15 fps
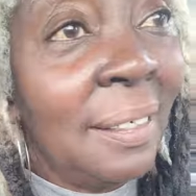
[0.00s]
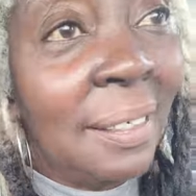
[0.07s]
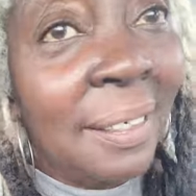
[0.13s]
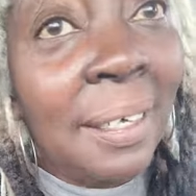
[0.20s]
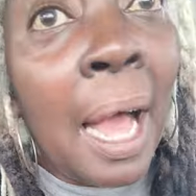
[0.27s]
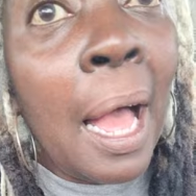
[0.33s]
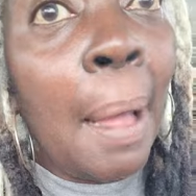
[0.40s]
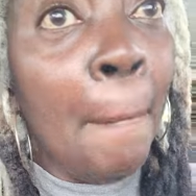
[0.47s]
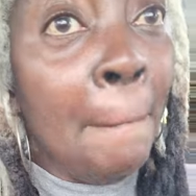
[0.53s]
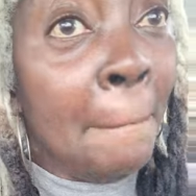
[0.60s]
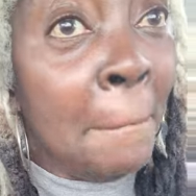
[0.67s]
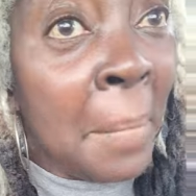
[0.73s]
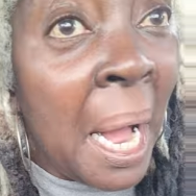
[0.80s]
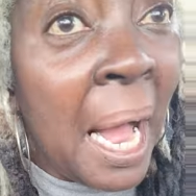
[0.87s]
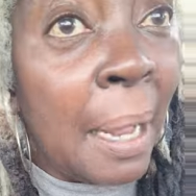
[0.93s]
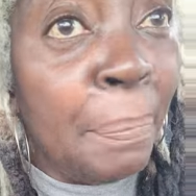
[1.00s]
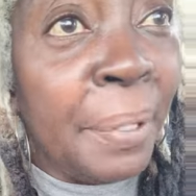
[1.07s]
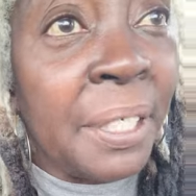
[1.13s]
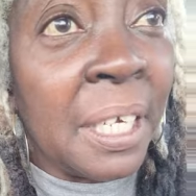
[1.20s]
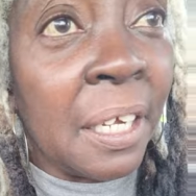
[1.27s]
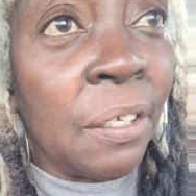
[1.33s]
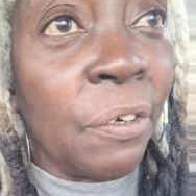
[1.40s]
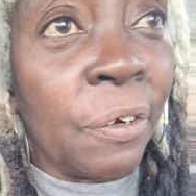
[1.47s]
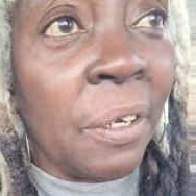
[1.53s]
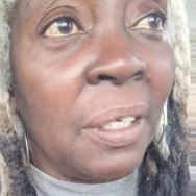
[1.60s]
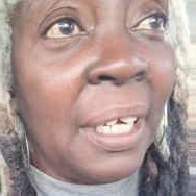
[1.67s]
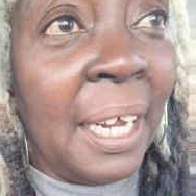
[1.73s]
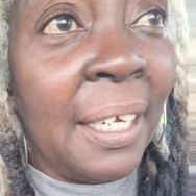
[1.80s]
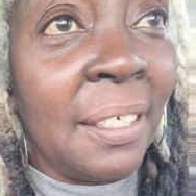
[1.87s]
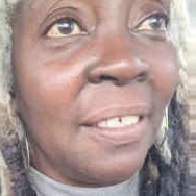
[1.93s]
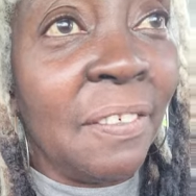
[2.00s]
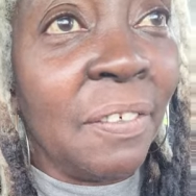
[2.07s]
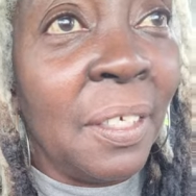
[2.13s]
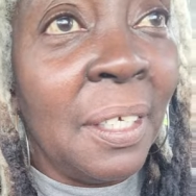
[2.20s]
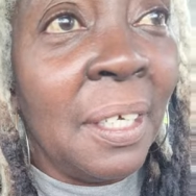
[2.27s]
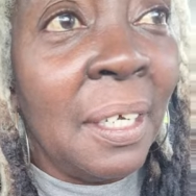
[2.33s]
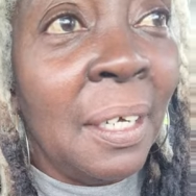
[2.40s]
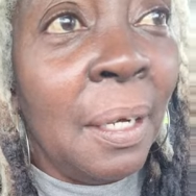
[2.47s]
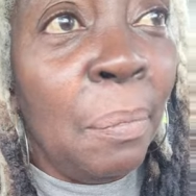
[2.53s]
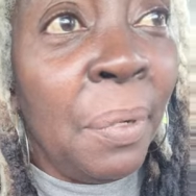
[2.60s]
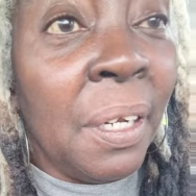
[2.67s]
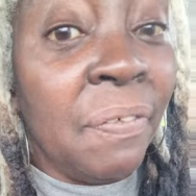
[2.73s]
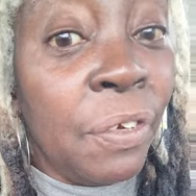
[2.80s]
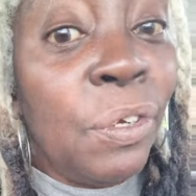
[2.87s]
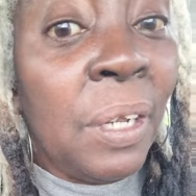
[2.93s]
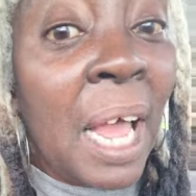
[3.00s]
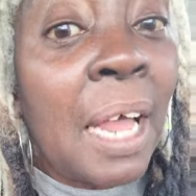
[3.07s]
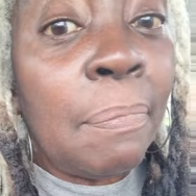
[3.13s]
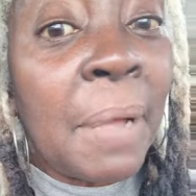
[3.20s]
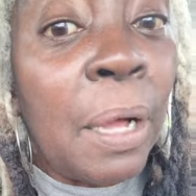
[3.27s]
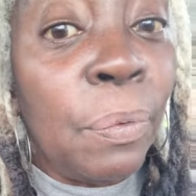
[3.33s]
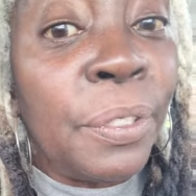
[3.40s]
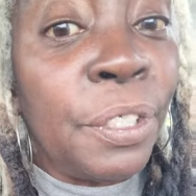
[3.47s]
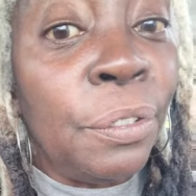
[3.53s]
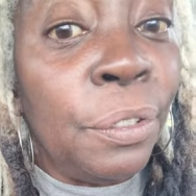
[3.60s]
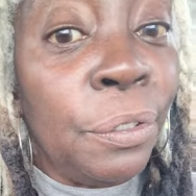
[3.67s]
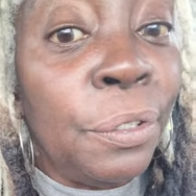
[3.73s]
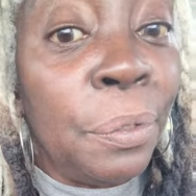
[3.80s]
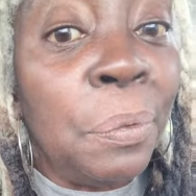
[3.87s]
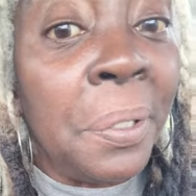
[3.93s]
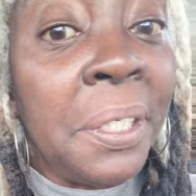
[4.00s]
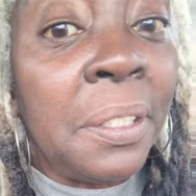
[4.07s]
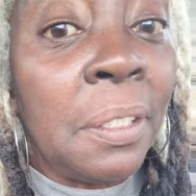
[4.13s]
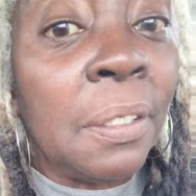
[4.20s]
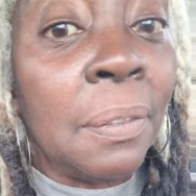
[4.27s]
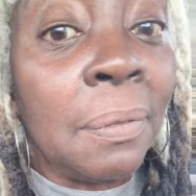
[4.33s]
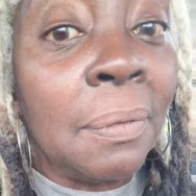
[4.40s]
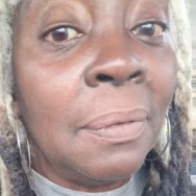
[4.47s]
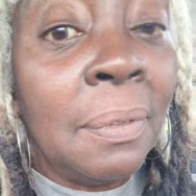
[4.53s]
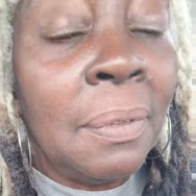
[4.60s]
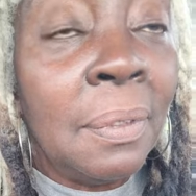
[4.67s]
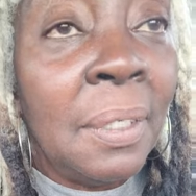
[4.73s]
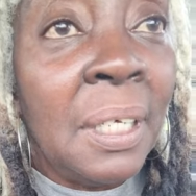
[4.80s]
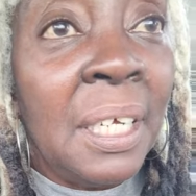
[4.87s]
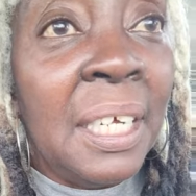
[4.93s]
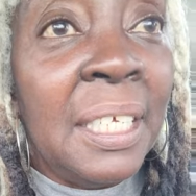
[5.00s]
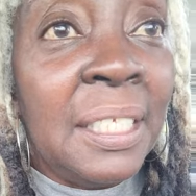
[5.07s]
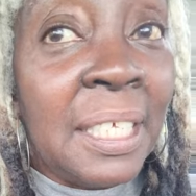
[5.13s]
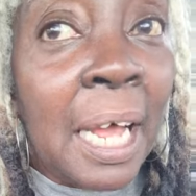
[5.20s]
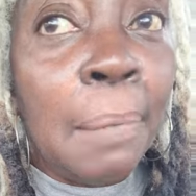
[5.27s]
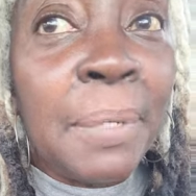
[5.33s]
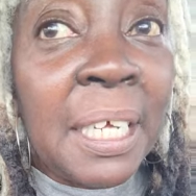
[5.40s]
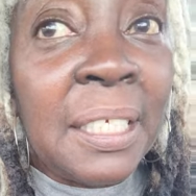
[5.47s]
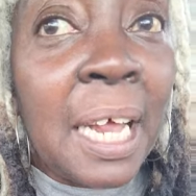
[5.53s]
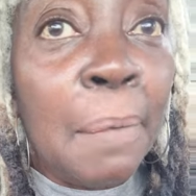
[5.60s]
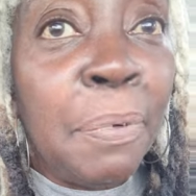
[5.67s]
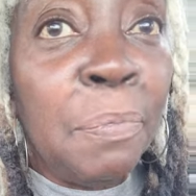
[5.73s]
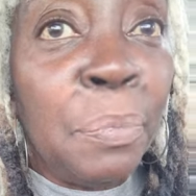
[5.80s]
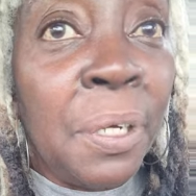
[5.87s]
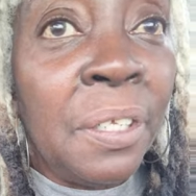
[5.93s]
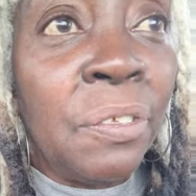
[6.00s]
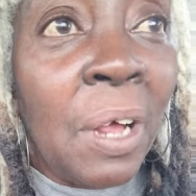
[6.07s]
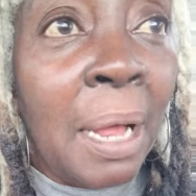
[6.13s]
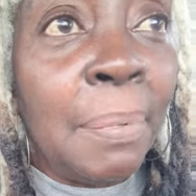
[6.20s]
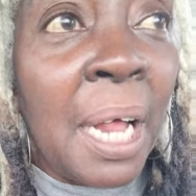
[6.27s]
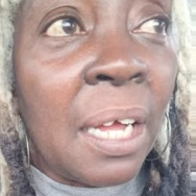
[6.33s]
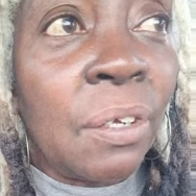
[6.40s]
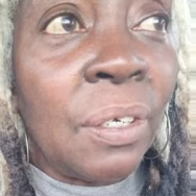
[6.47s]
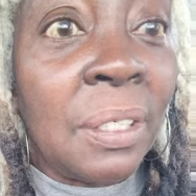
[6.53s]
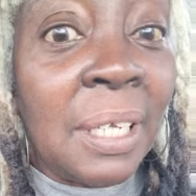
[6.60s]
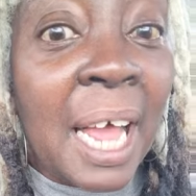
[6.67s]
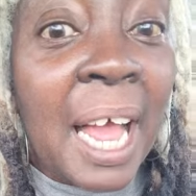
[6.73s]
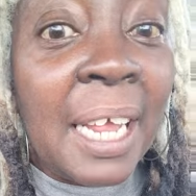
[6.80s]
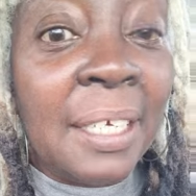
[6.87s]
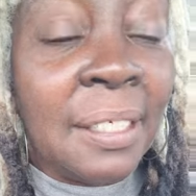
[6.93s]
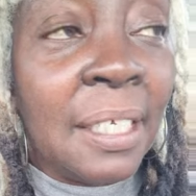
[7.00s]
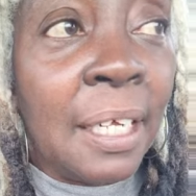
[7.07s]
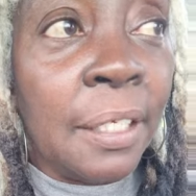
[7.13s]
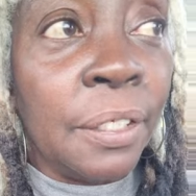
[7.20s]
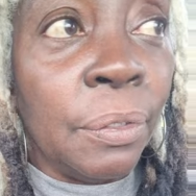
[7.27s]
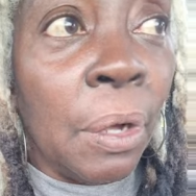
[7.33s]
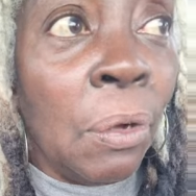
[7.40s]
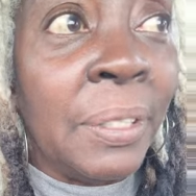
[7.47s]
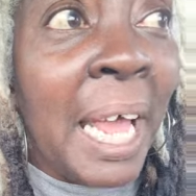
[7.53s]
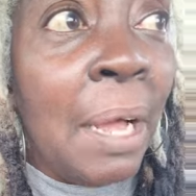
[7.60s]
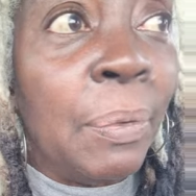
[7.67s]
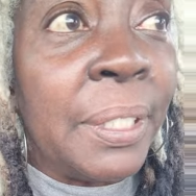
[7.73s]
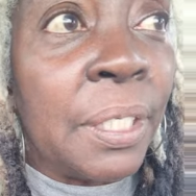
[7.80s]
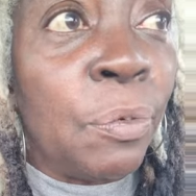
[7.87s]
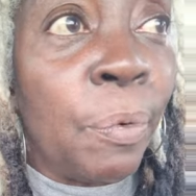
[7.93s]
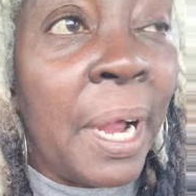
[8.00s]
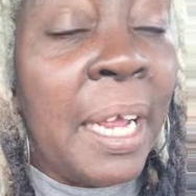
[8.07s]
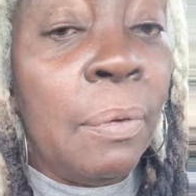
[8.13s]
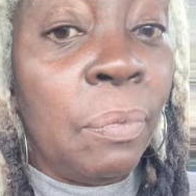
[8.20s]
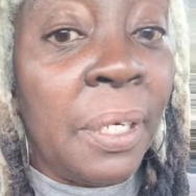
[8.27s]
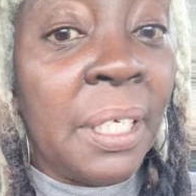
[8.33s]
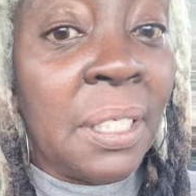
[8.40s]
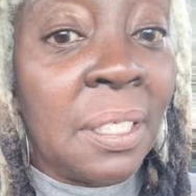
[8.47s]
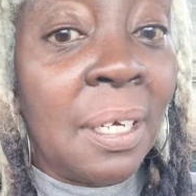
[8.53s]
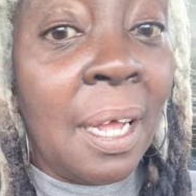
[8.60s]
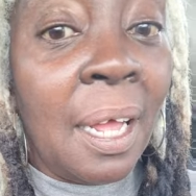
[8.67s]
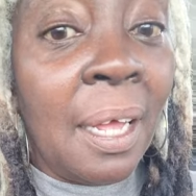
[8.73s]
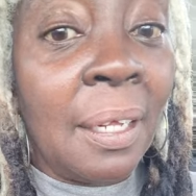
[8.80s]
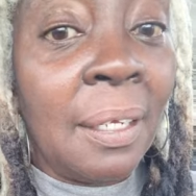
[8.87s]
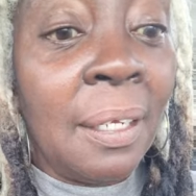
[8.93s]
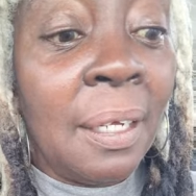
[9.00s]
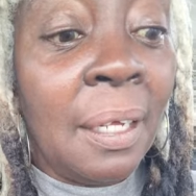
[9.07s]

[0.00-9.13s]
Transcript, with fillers: Not my particular collective. But if you're lying about what you do, you're weak too. See, I'm that type of mother. I'm not going to lie and tell you, oh, that was great when it's not.